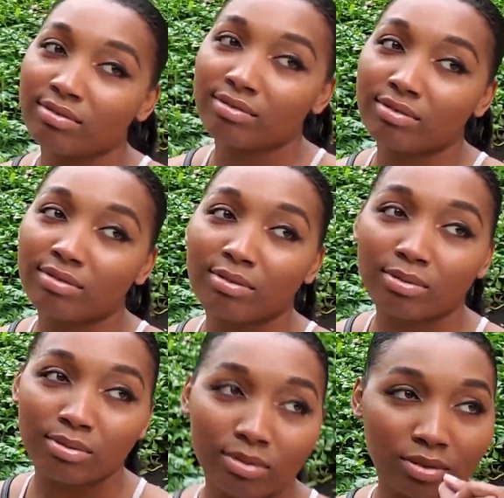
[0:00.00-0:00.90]

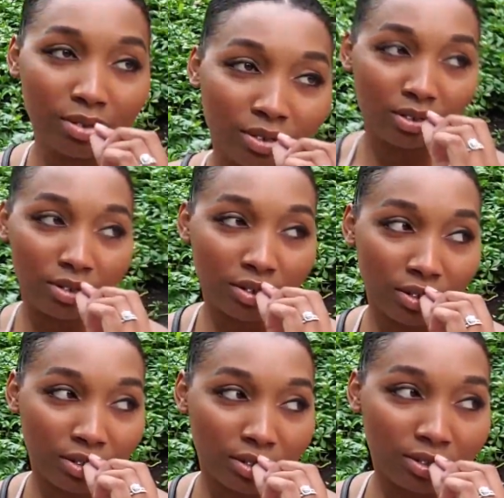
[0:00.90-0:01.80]

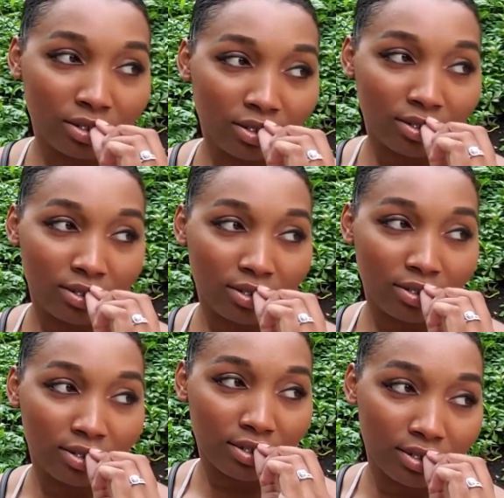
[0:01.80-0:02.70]

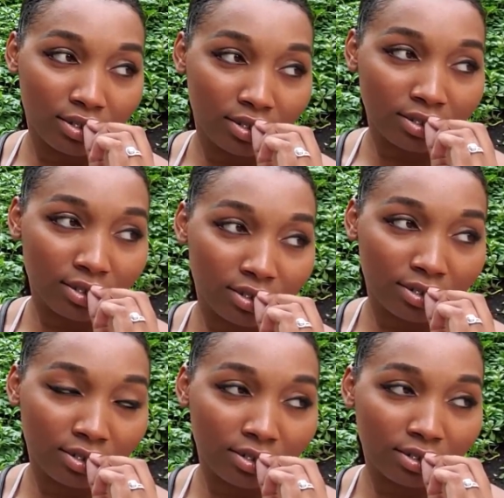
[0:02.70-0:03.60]

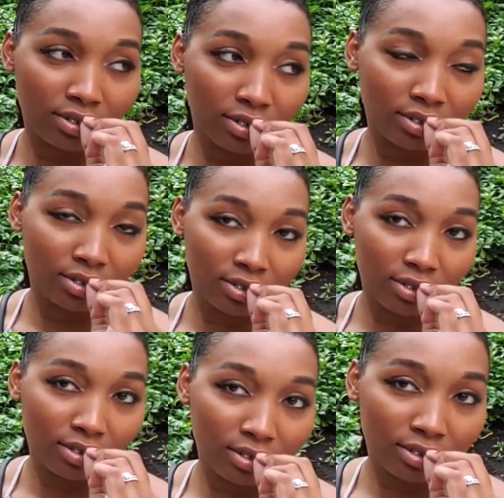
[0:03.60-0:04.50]

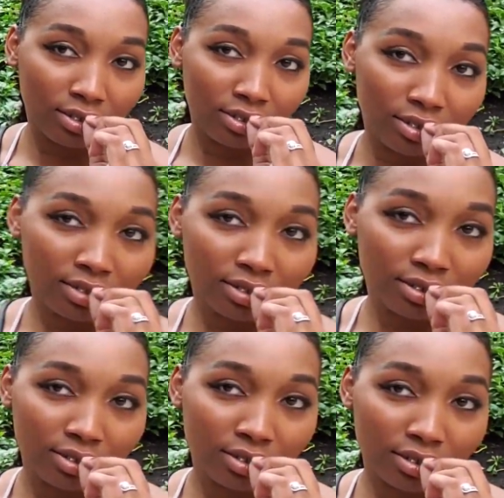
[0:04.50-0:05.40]

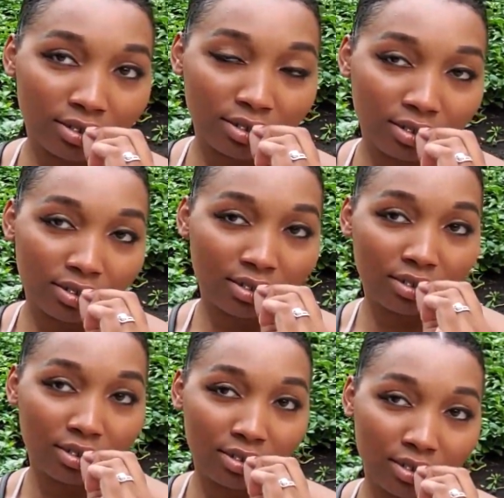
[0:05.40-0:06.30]

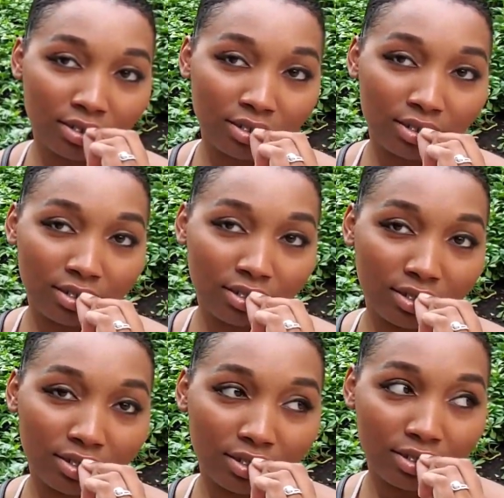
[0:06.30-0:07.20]

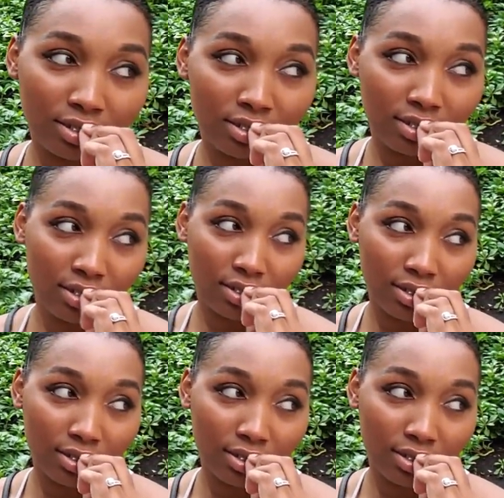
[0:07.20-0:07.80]
[no speech]